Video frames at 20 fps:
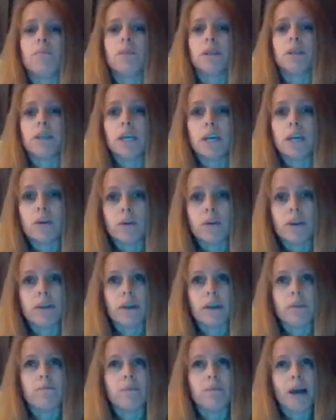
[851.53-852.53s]
Malingering,
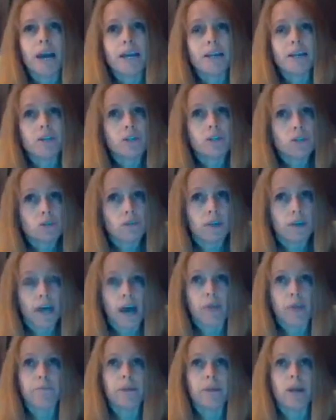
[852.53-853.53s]
they might do
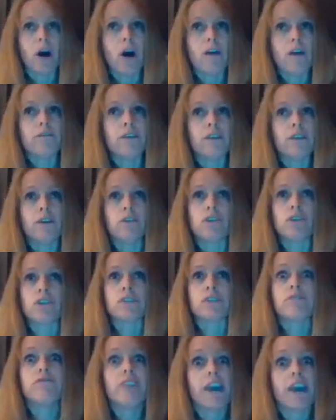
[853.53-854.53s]
that, but often they're
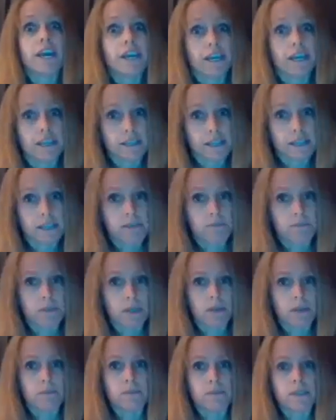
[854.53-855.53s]
just faking
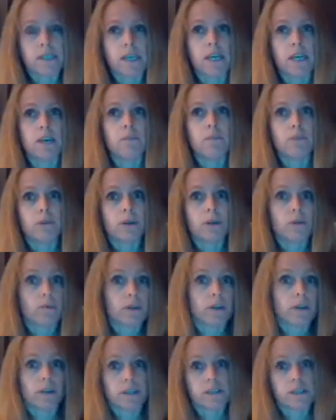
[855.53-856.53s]
symptoms in a pretty
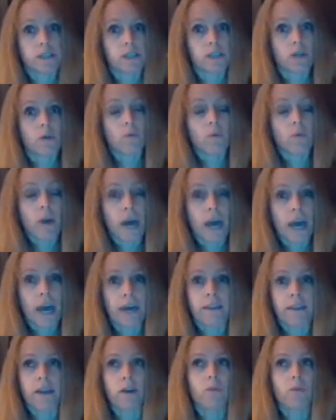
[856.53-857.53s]
realistic
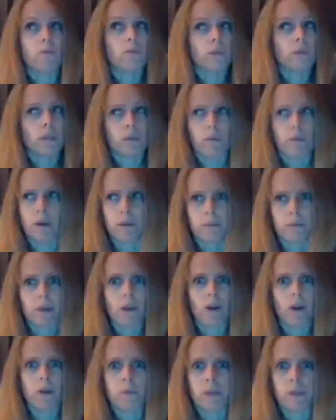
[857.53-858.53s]
way. They don't really want to be
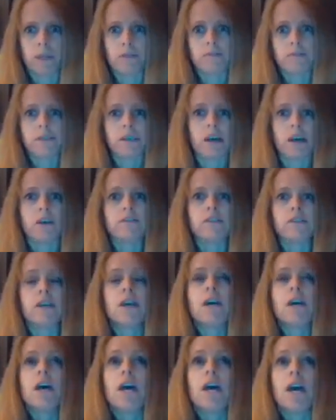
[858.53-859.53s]
harming themselves
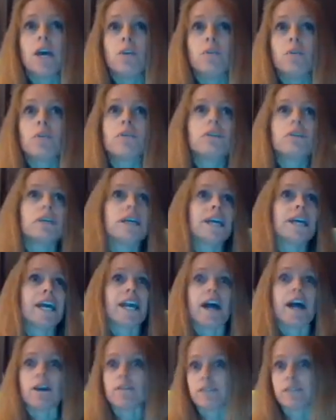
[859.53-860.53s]
in order to
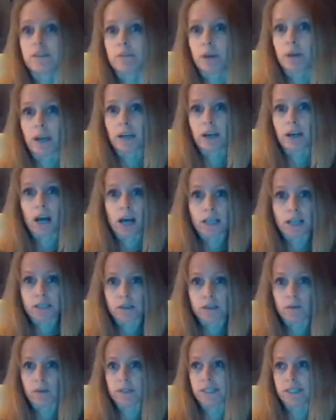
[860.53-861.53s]
get out of some kind of
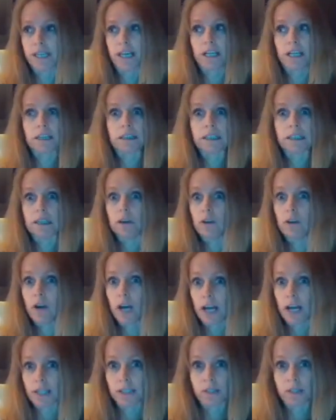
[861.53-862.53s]
consequence, like a legal
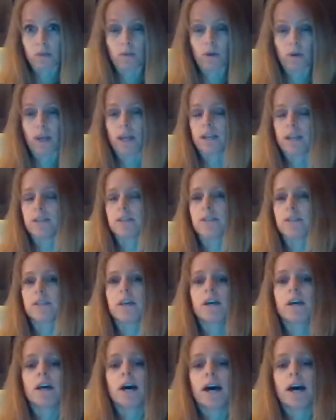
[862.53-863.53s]
consequence,
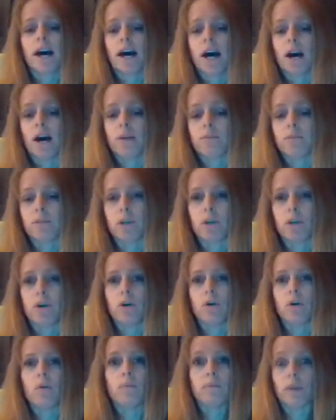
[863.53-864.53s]

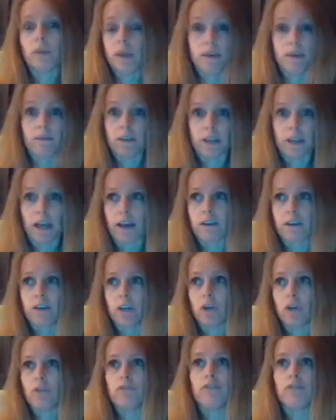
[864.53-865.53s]
even
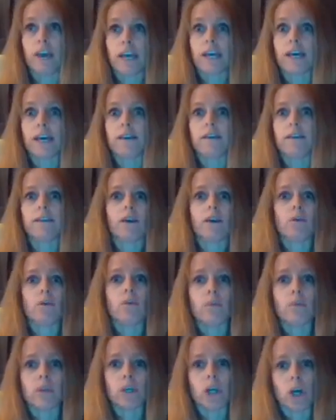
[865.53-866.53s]
faking that they
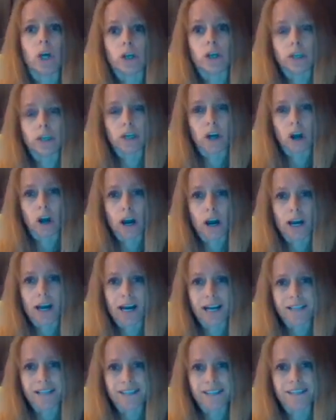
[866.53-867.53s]
were really hurt in a car
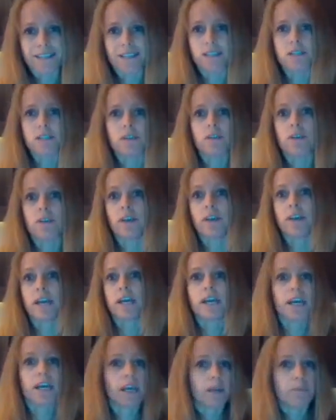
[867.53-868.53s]
accident so that they
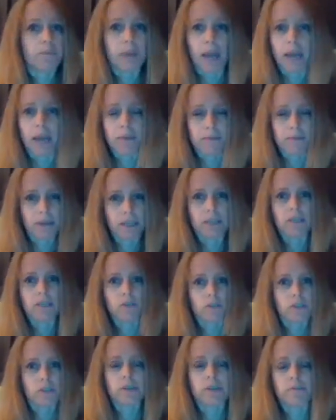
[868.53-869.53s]
can get a
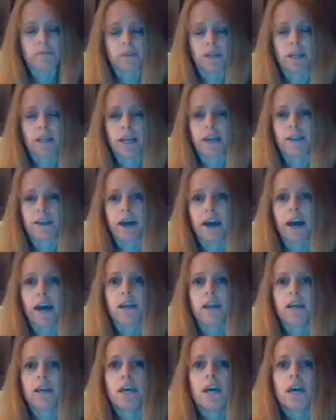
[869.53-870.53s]
payment or something like
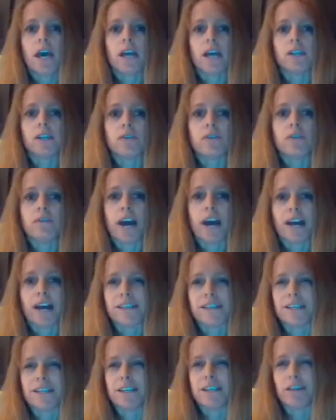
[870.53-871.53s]
that. And so
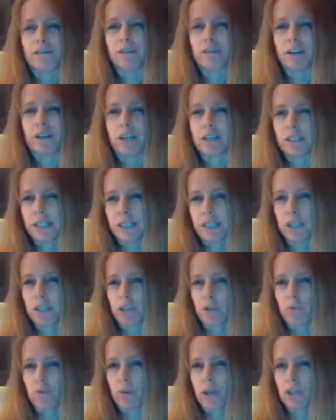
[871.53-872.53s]
that's a different
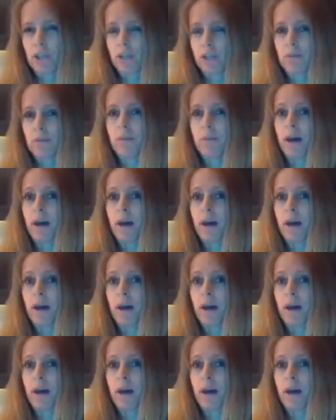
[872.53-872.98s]
situation.